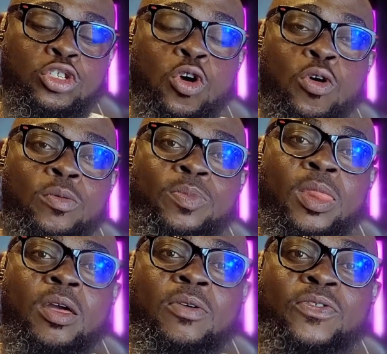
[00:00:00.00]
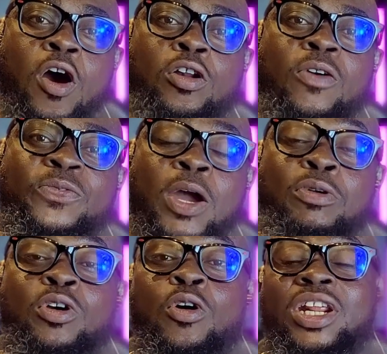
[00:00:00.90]
So for all of now, we
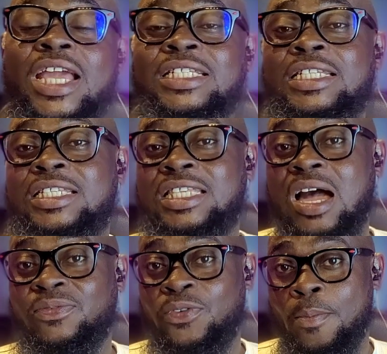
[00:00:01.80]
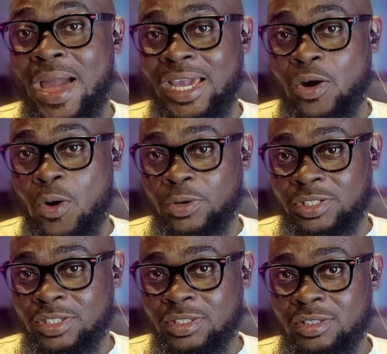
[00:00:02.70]
don't register for my
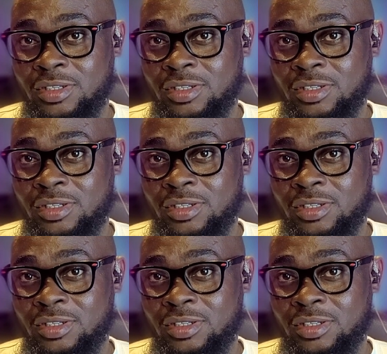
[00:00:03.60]
course.